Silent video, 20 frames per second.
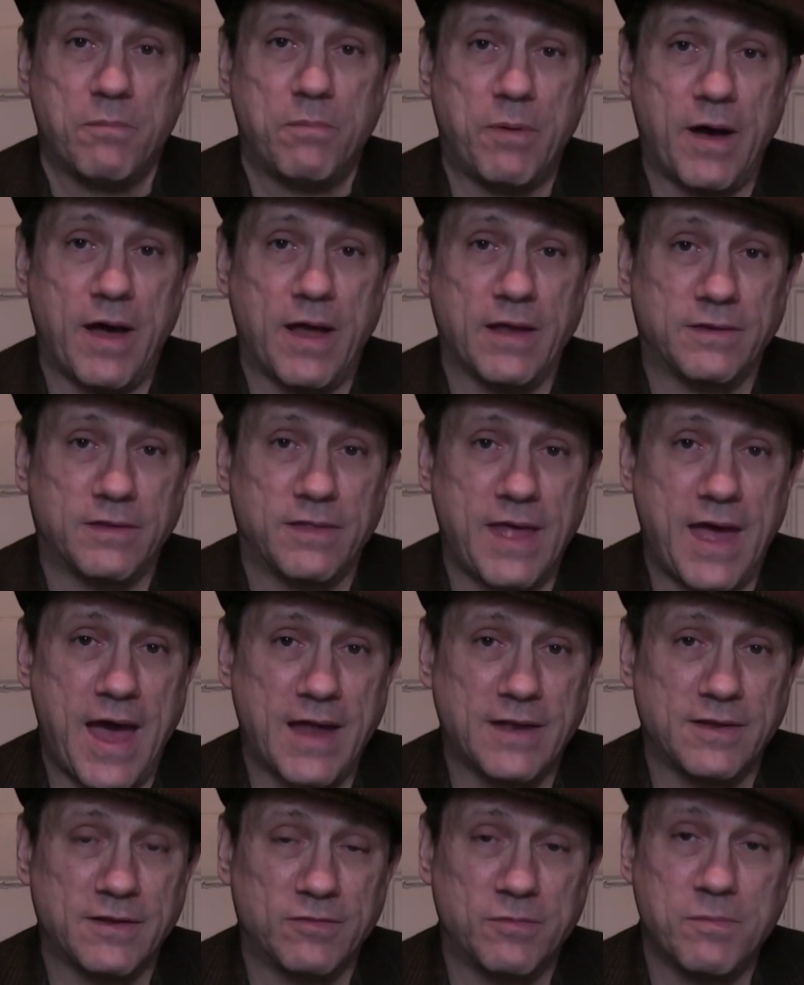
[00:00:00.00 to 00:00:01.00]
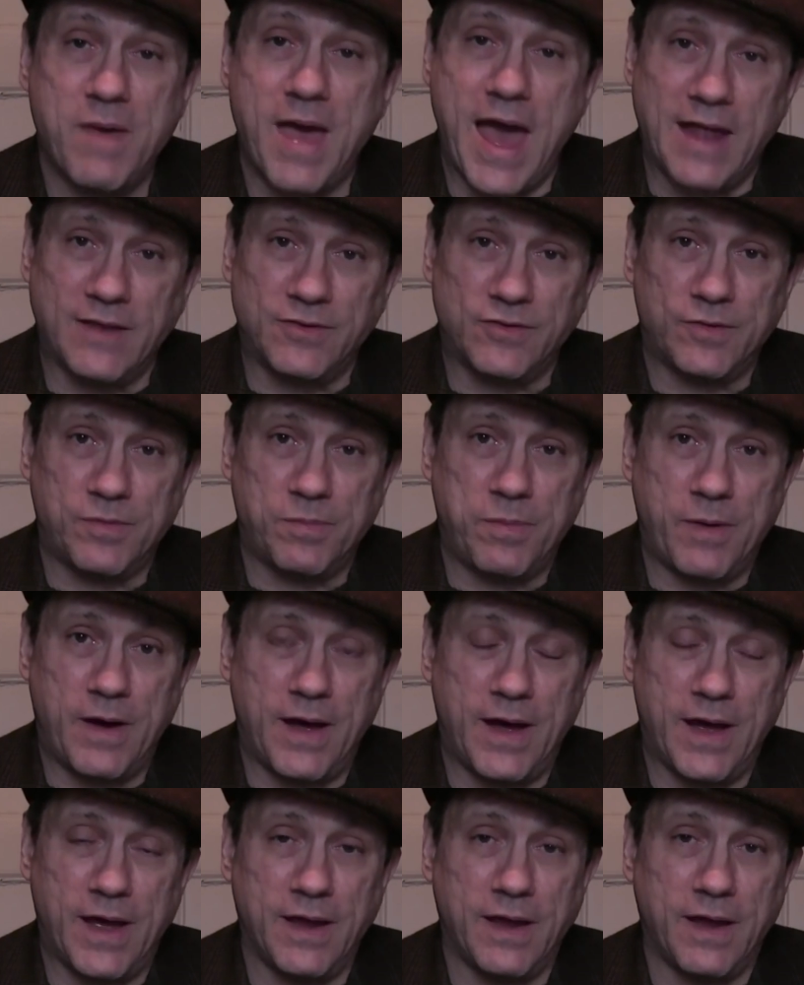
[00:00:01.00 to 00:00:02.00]
but that is matched
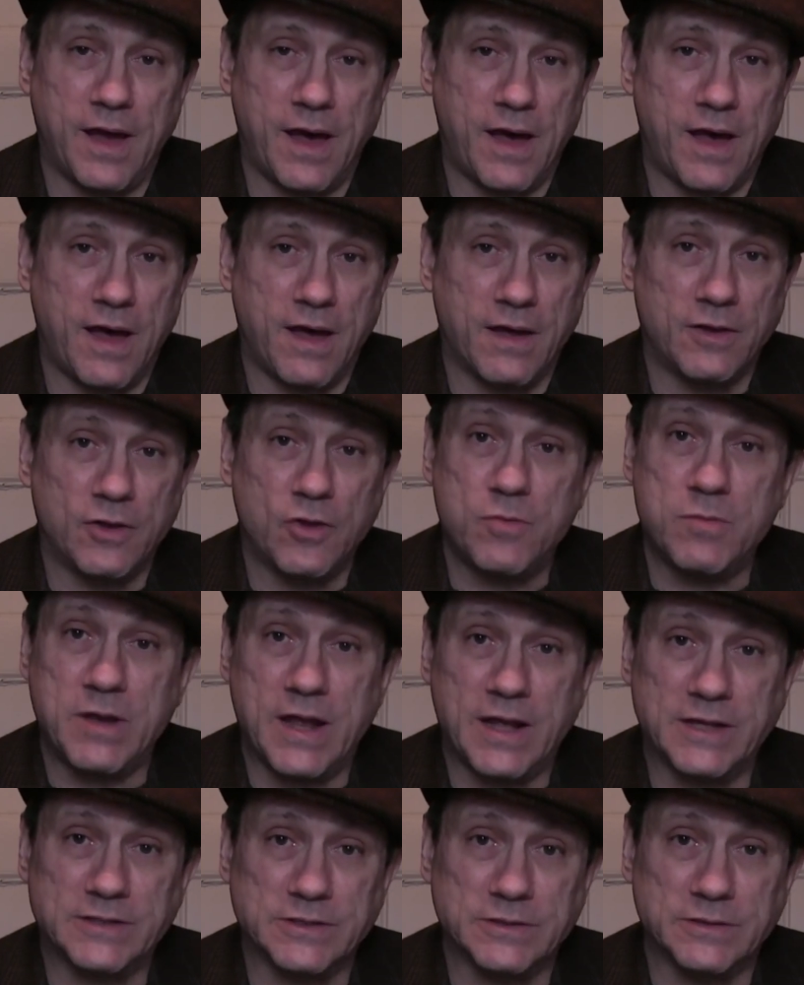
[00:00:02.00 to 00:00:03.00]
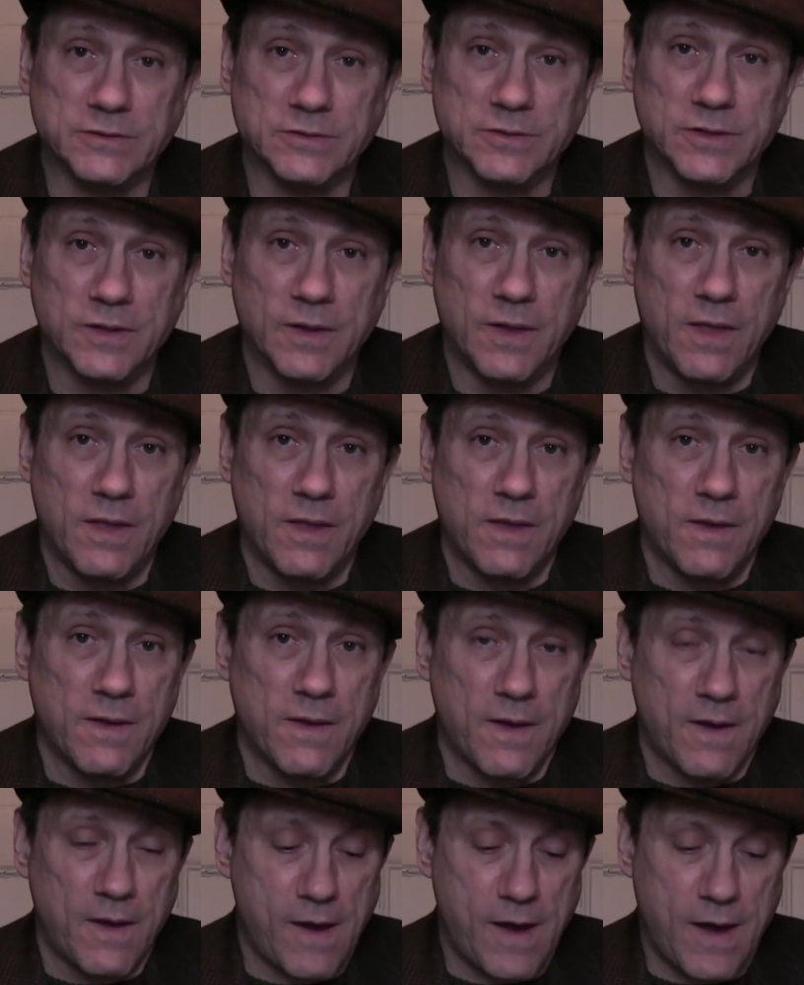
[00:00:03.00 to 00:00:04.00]
by luminescent
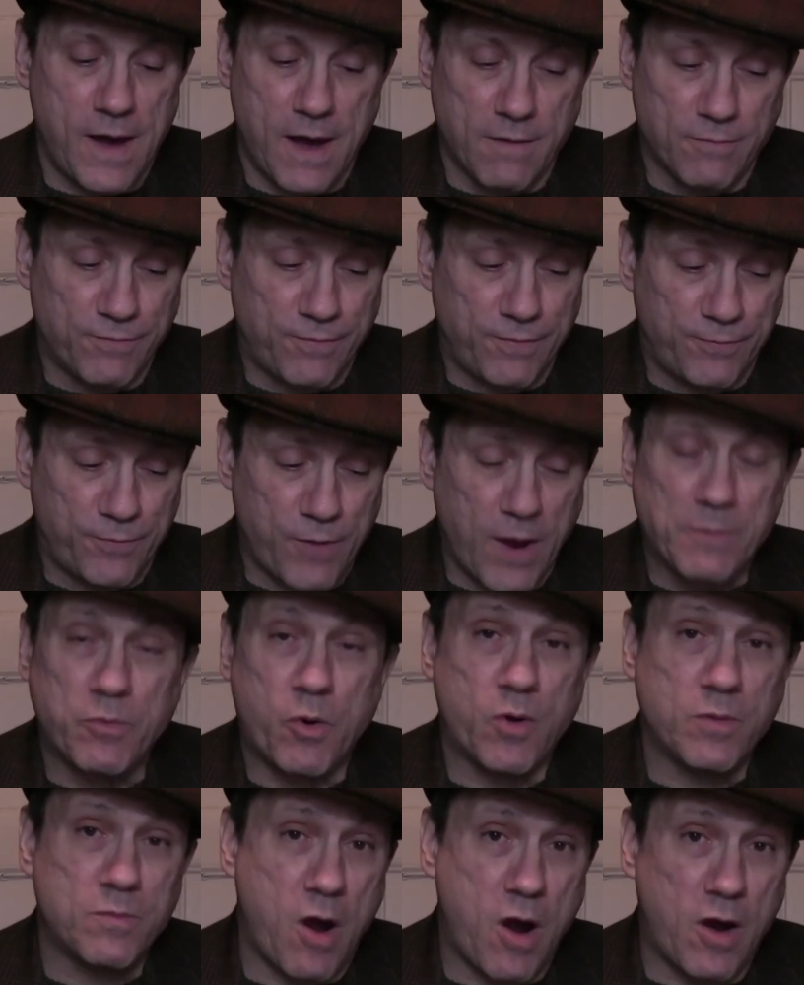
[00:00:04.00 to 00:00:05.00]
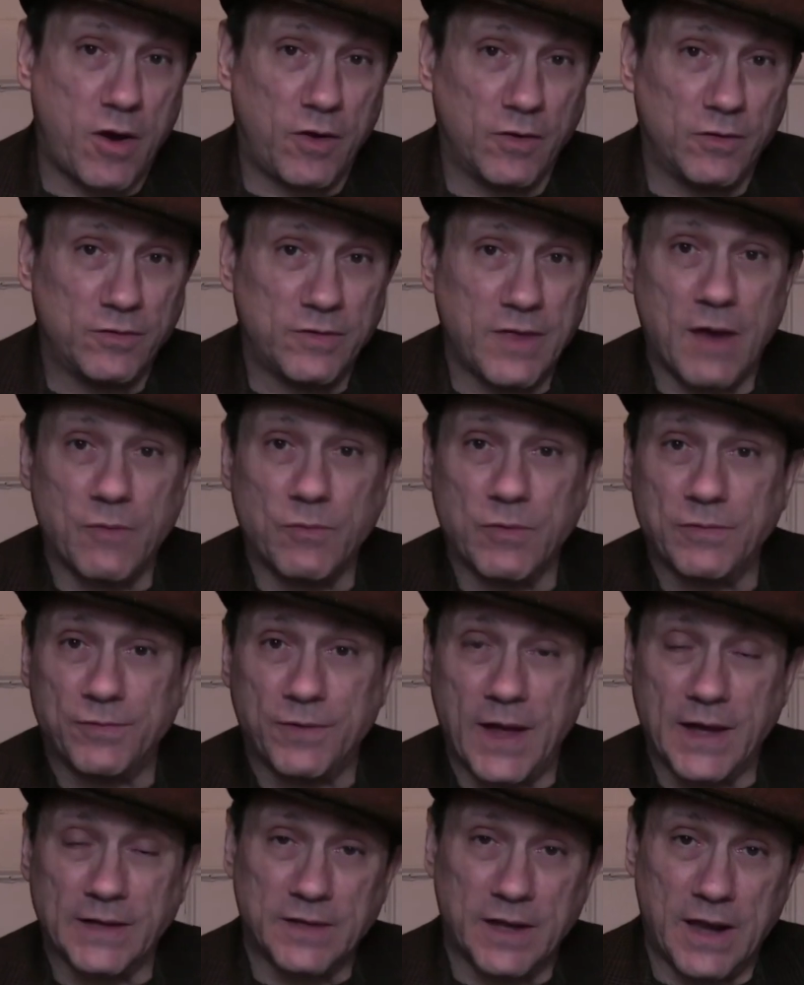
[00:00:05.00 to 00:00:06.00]
fretboard markers that
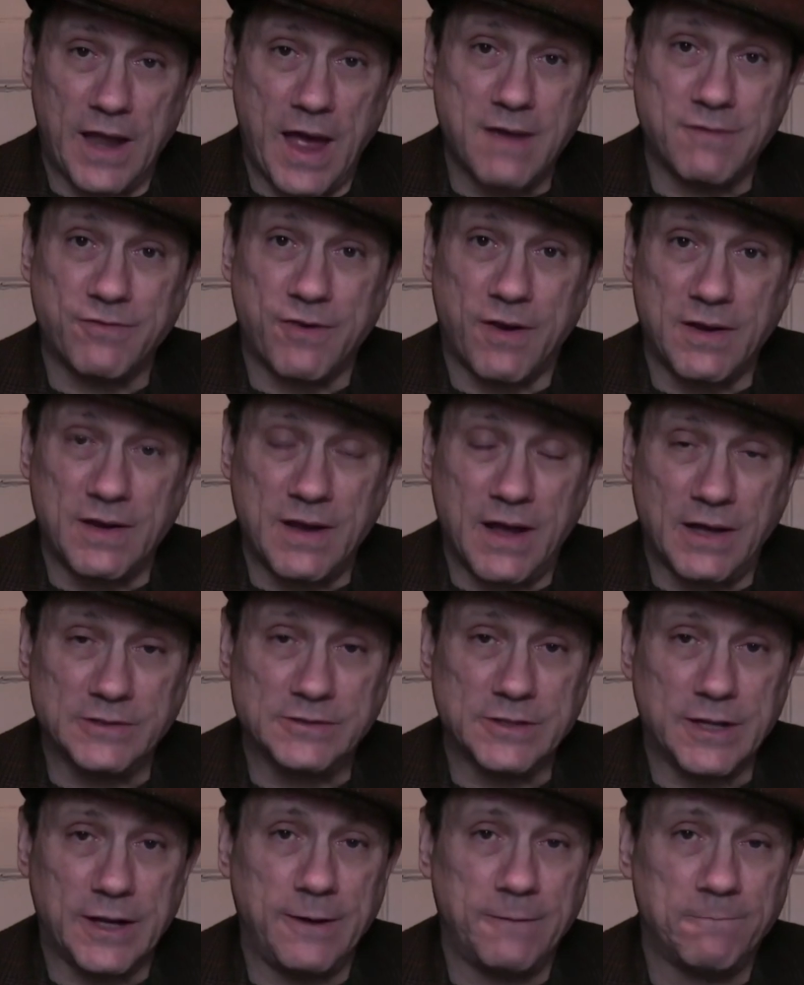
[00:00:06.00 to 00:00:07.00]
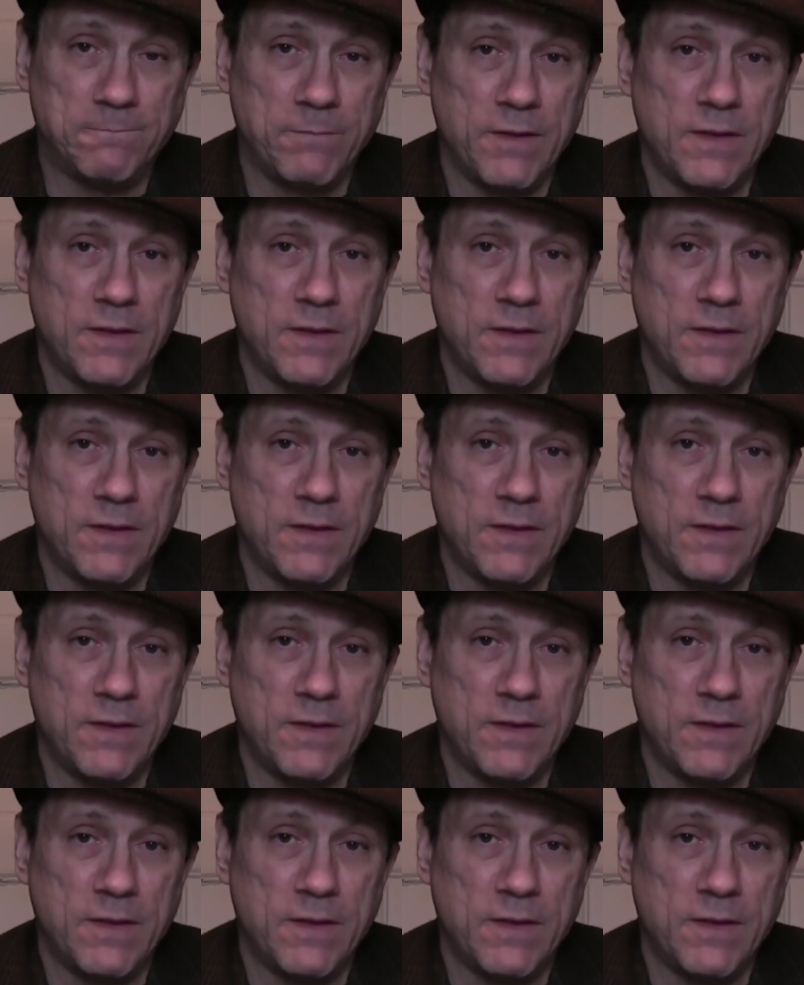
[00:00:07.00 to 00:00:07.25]
reflect the light very nicely.